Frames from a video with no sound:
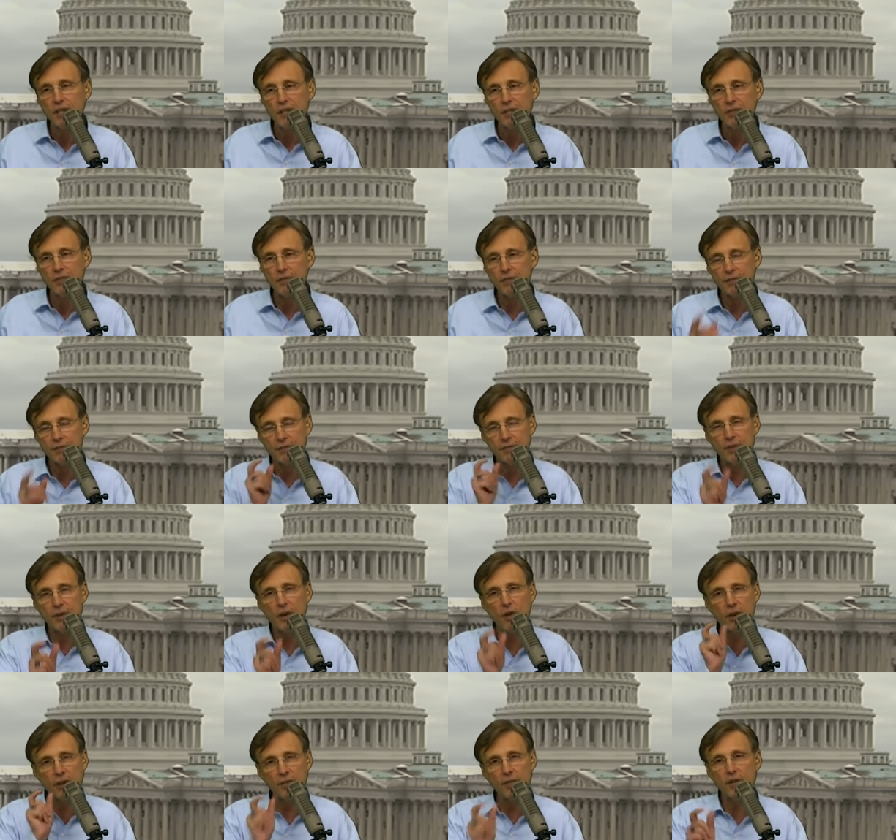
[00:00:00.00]

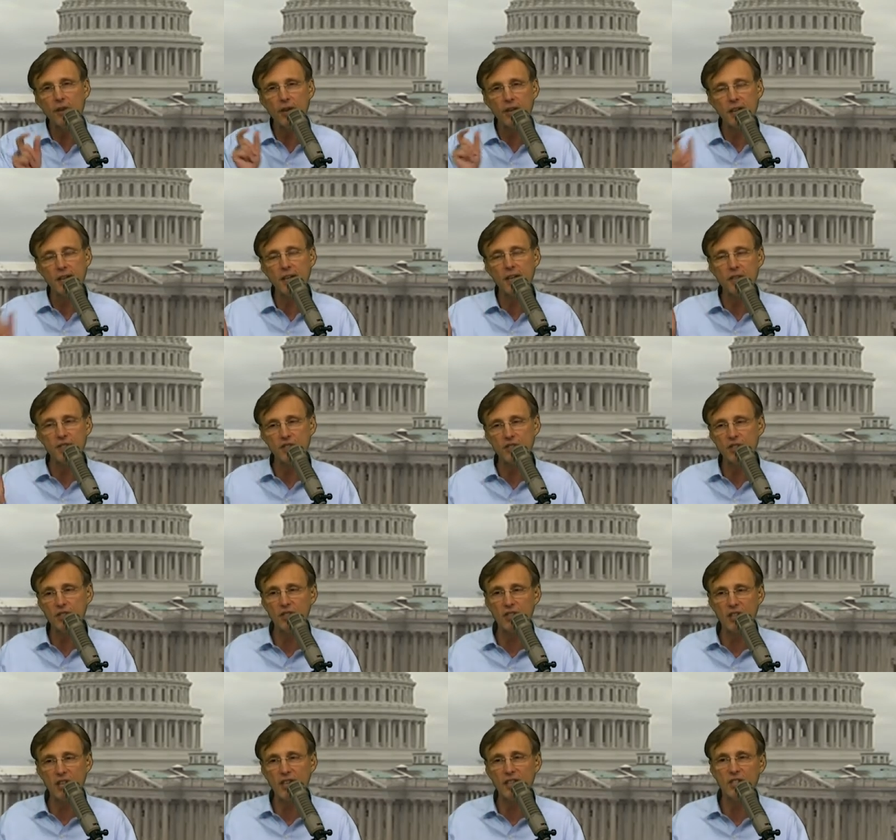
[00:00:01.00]
very, very kind of
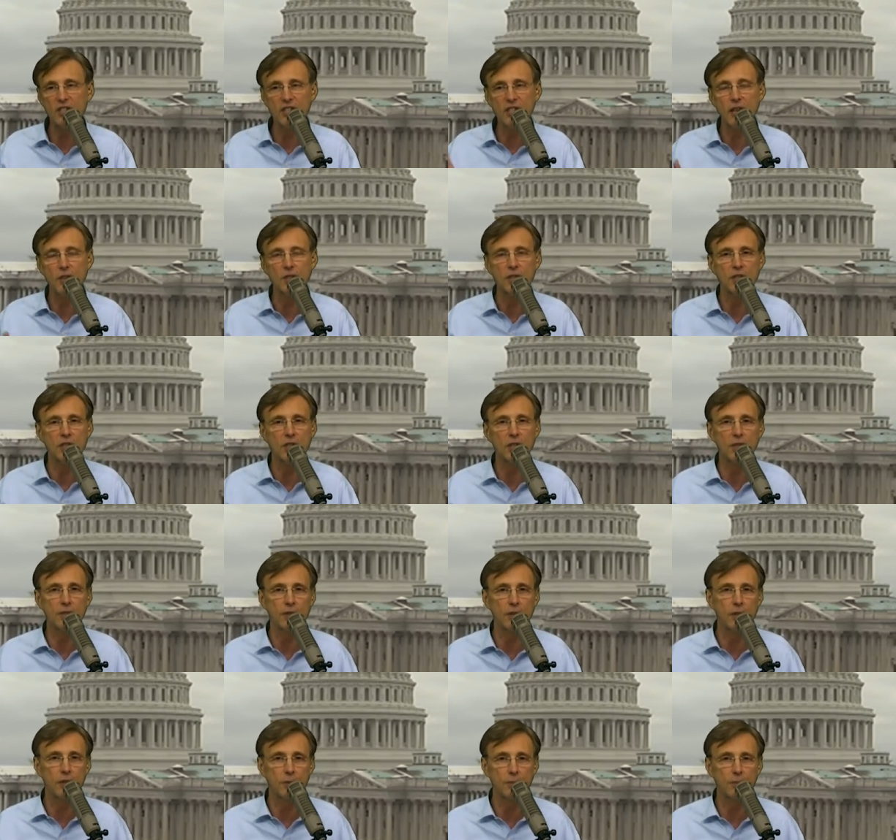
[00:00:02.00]
sliced out single
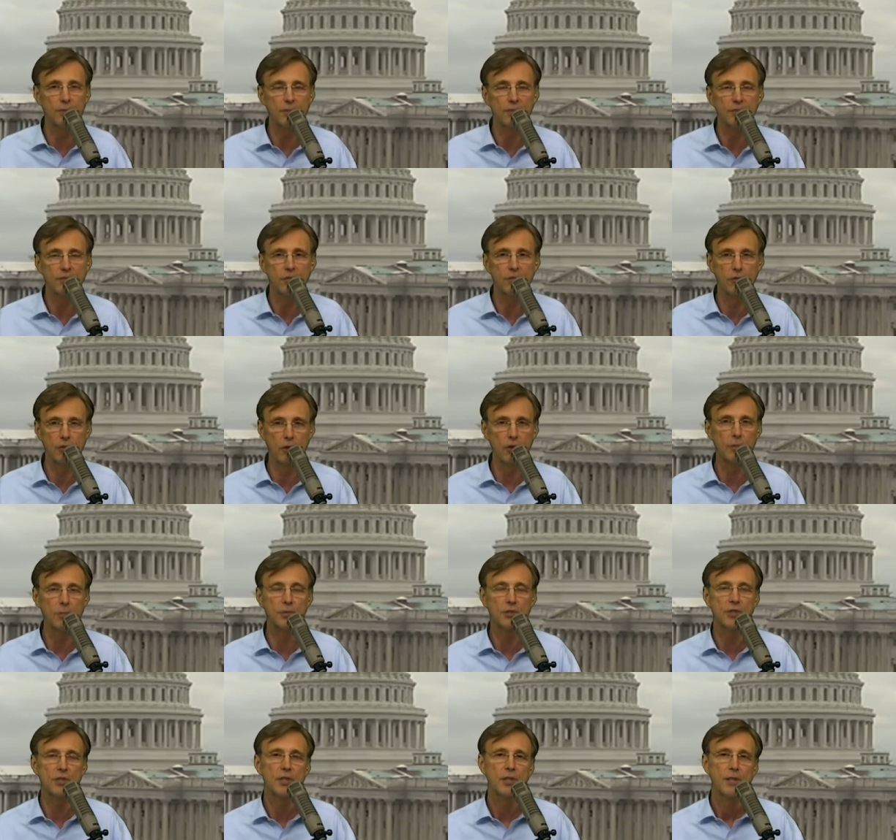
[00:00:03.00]
voter
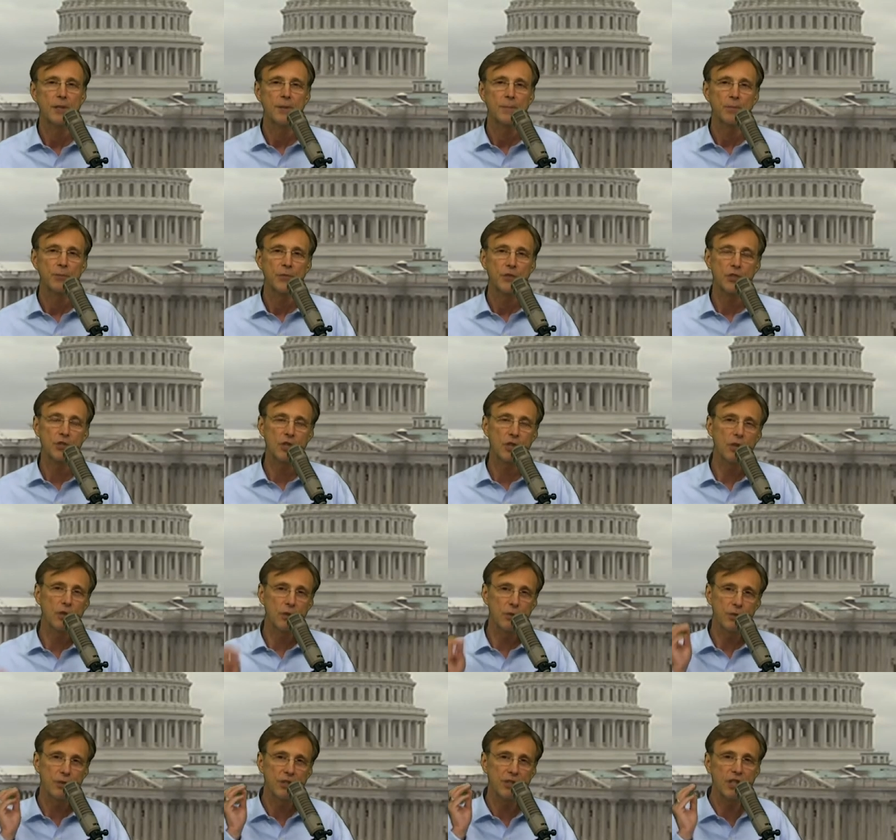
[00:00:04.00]
groups.
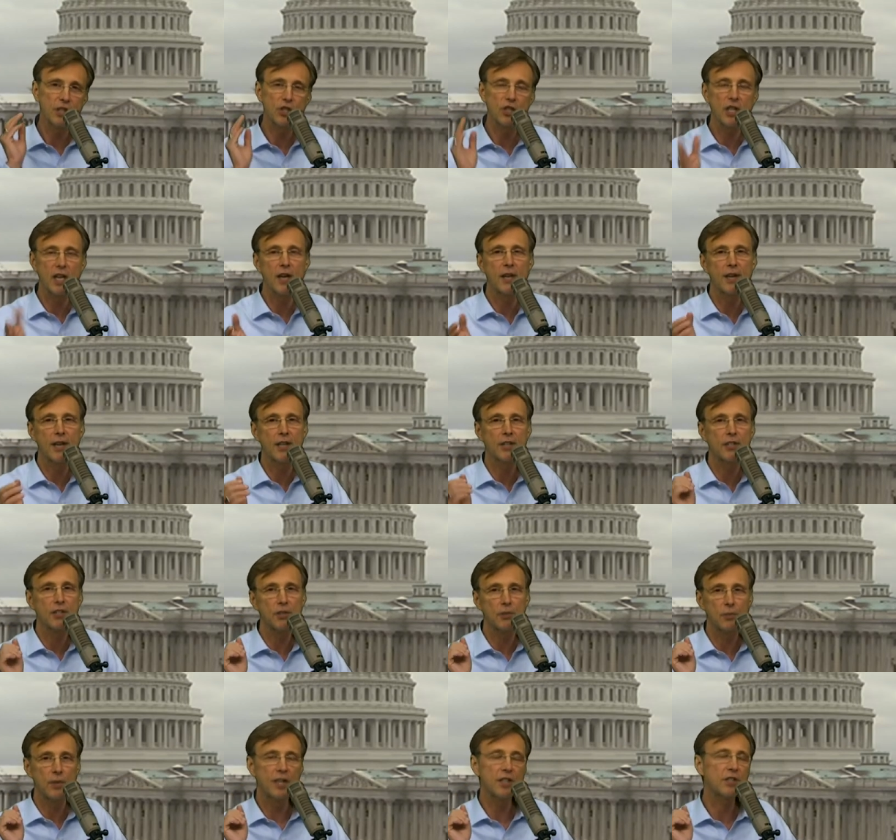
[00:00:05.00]
So they shout out to
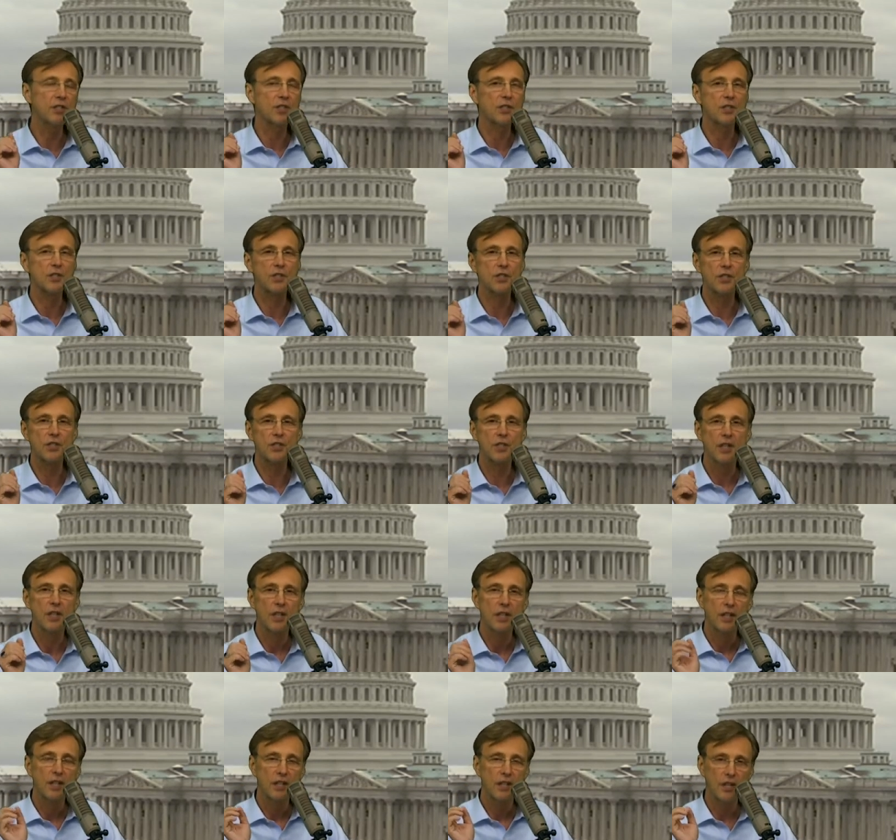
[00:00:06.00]
the racists,
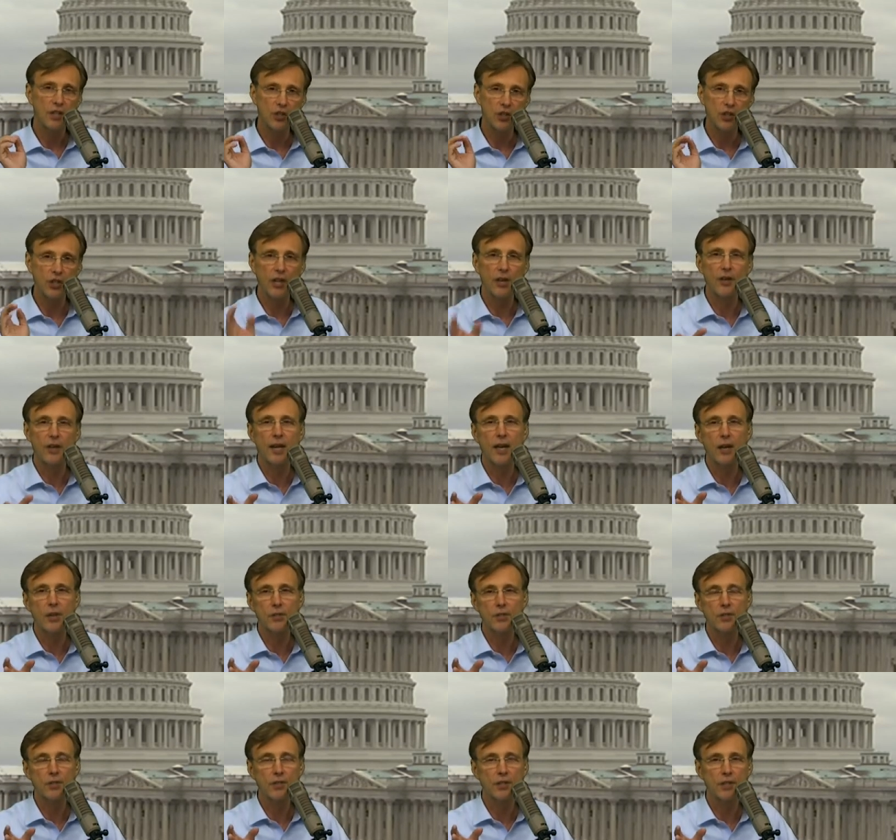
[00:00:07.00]
they shout
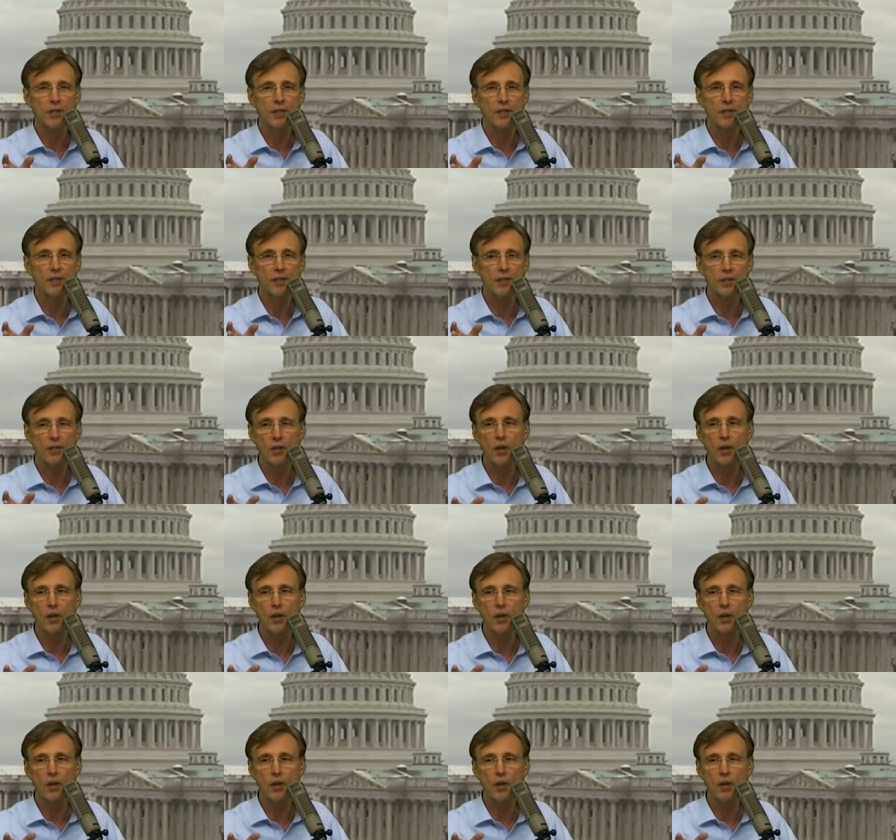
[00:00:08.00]
out to the to the